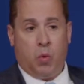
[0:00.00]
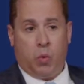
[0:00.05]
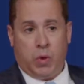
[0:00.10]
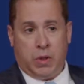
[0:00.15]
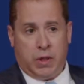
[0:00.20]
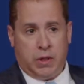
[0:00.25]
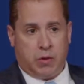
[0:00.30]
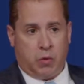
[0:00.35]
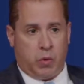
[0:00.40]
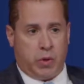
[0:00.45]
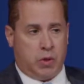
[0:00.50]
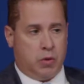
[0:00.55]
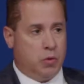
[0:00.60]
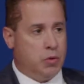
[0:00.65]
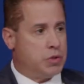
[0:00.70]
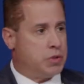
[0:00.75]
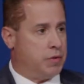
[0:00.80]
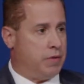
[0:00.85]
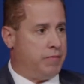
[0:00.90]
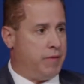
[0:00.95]
We need to
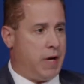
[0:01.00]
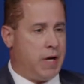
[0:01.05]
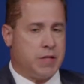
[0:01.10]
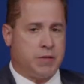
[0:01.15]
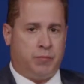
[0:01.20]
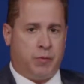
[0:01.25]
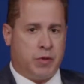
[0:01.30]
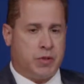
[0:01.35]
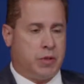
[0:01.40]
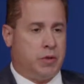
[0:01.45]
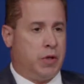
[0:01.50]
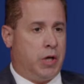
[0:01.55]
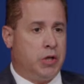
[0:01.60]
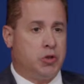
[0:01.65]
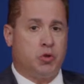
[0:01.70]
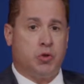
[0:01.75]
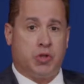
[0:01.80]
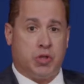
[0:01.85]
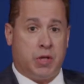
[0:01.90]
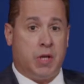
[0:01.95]
reduce the phosphorus and
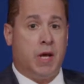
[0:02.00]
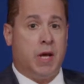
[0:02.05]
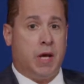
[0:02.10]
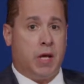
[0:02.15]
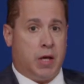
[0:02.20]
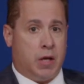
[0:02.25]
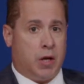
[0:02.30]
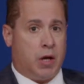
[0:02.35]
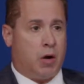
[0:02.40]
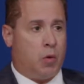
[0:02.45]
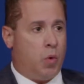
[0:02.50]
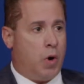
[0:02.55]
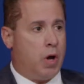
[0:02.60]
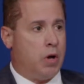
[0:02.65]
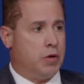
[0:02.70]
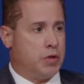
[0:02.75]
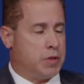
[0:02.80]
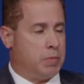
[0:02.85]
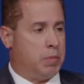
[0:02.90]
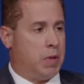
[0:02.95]
nitrogen hitting our
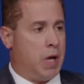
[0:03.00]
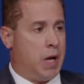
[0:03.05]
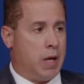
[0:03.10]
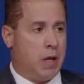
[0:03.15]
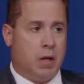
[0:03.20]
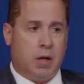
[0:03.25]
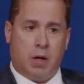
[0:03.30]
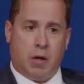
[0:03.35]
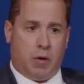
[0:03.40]
water supply.